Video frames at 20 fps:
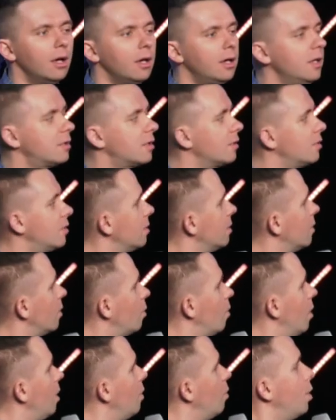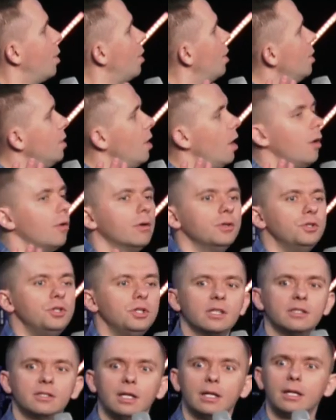He says, well, what do you know?
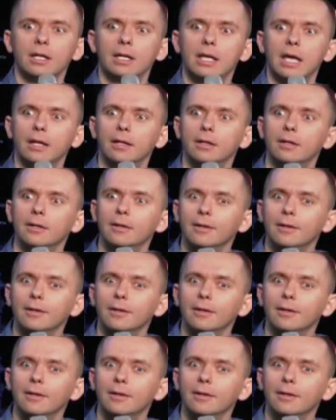Jesus did it again.